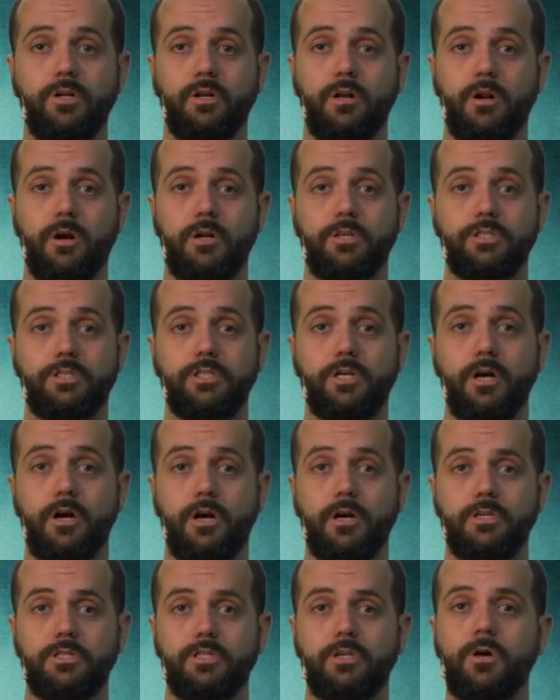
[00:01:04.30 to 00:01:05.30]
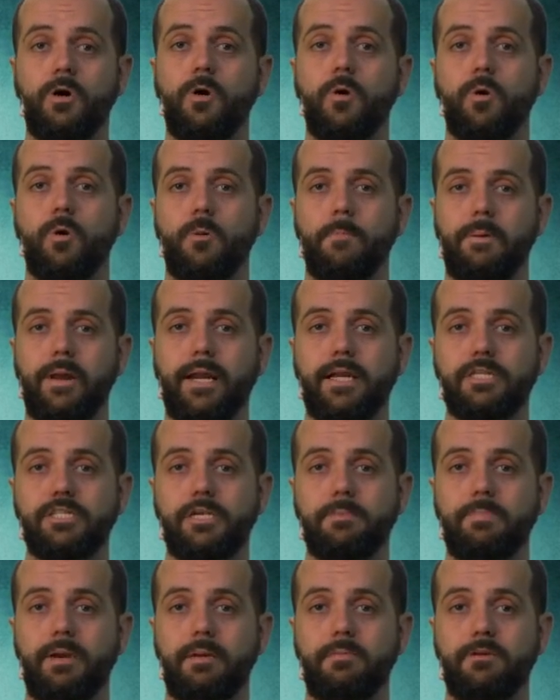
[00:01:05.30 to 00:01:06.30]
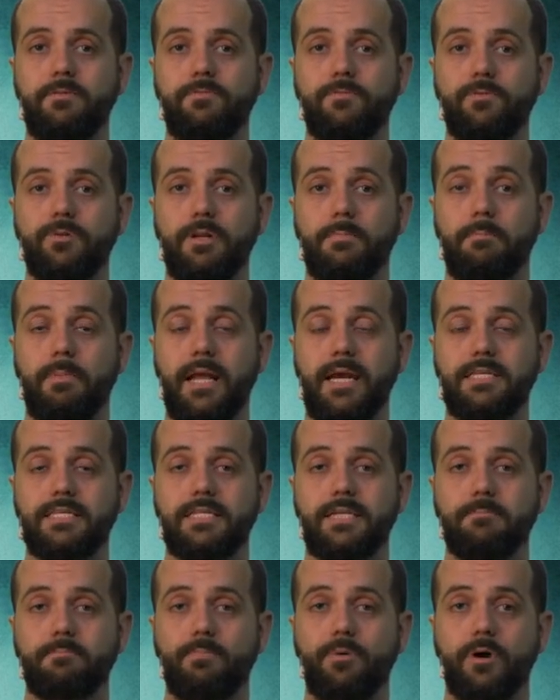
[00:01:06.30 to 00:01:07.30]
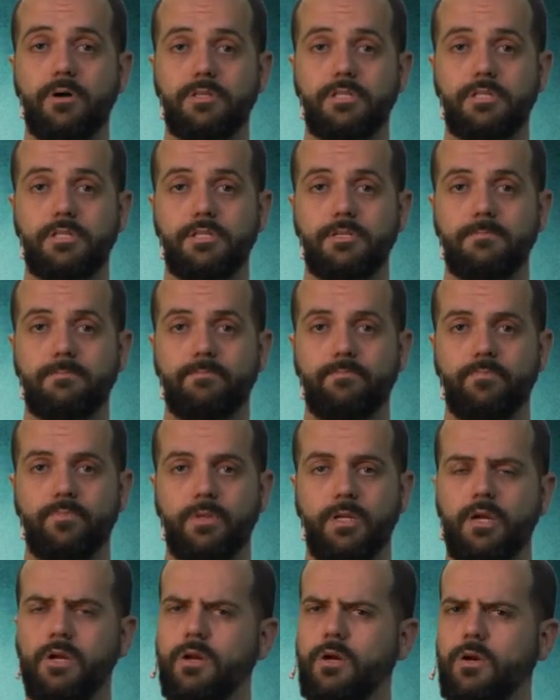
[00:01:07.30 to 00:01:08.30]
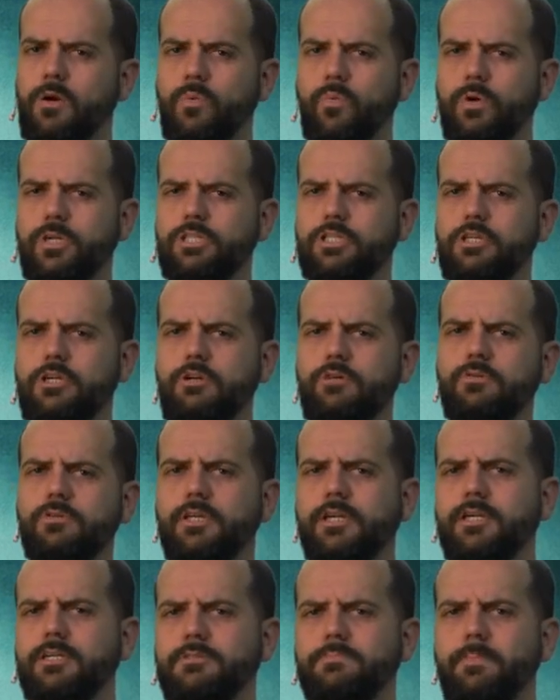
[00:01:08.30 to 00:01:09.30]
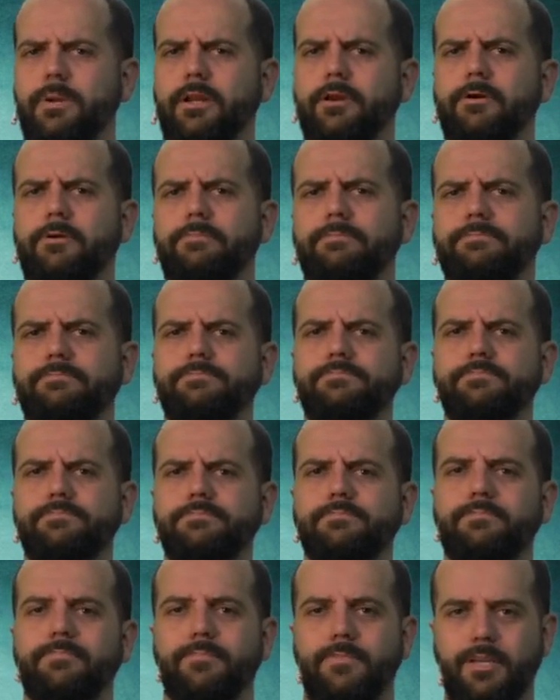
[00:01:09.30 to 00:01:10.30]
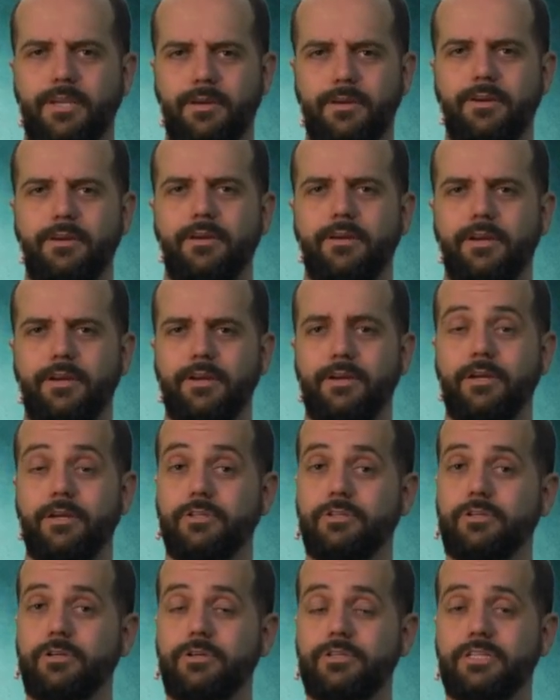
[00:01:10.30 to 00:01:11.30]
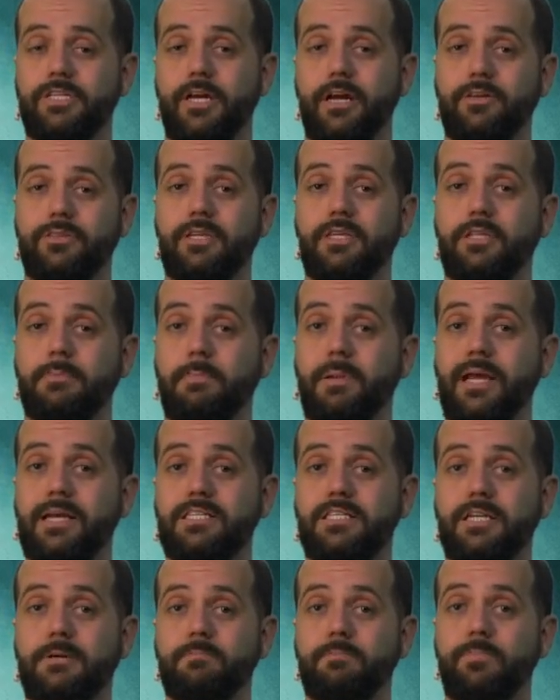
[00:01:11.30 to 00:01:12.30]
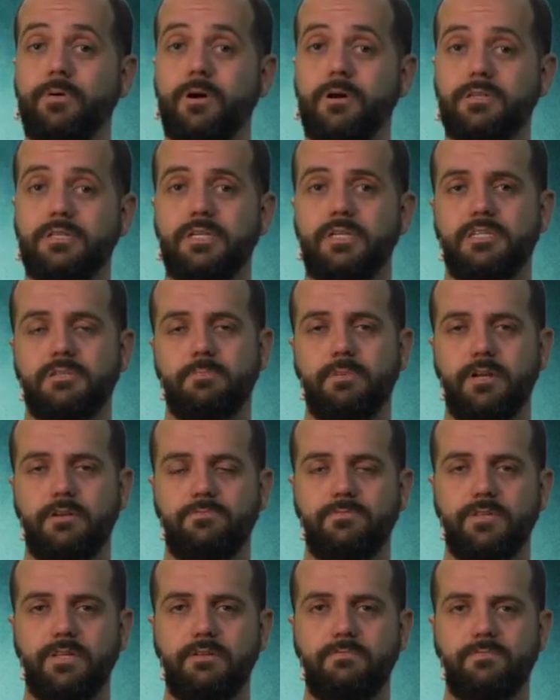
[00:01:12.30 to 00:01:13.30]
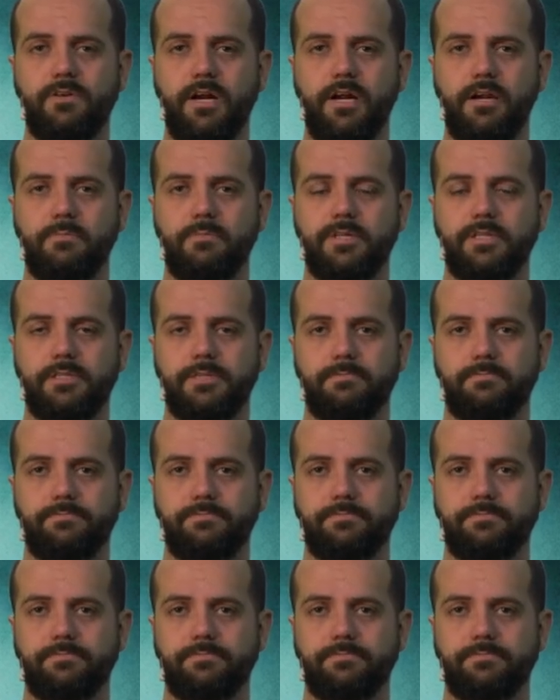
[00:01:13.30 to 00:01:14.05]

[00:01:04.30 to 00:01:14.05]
in glass jars or packaging baby food in plastic pots? Which do you think is better? It turns out that the plastic pot is better for the environment.